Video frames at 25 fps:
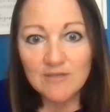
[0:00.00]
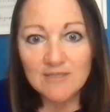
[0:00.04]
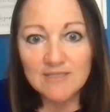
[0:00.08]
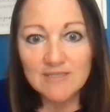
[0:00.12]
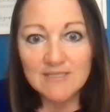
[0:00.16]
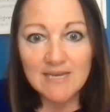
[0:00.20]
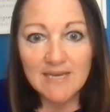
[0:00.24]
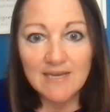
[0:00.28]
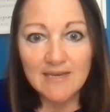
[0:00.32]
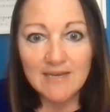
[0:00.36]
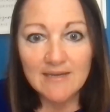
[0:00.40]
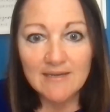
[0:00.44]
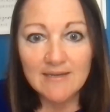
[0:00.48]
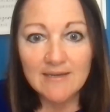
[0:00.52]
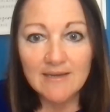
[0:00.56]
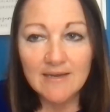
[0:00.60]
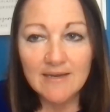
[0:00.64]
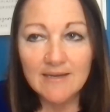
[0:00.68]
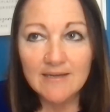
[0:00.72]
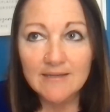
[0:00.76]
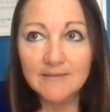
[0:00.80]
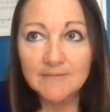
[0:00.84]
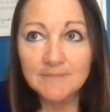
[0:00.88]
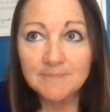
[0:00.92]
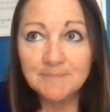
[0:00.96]
the day,
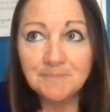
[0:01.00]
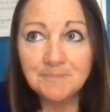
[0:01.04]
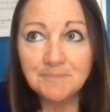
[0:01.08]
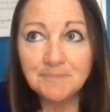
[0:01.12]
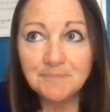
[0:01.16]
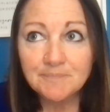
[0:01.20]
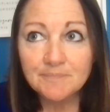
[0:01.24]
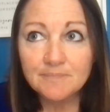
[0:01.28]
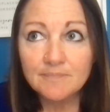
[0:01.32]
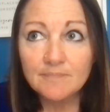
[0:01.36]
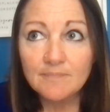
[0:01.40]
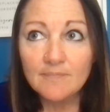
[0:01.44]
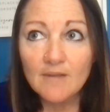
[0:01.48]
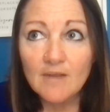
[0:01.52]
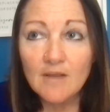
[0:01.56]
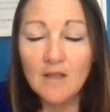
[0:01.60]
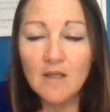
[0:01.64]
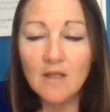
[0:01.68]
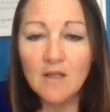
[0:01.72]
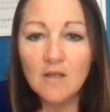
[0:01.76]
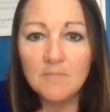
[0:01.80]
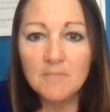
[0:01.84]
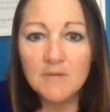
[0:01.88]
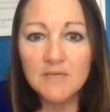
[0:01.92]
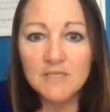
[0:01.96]
and
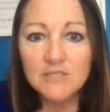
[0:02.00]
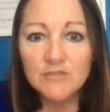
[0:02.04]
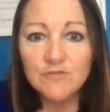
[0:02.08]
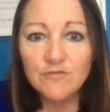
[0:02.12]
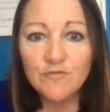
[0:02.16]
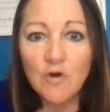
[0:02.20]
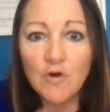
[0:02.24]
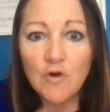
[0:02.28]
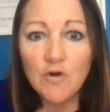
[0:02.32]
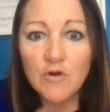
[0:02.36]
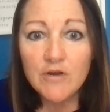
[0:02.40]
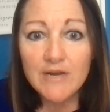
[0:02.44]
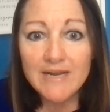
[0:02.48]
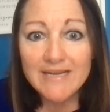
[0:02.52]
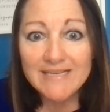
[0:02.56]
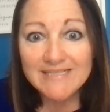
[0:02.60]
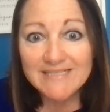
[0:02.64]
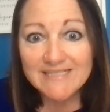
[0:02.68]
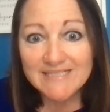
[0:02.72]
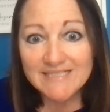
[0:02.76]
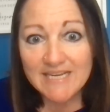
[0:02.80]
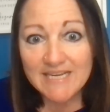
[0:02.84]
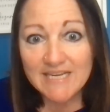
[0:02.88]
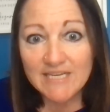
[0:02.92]
as far as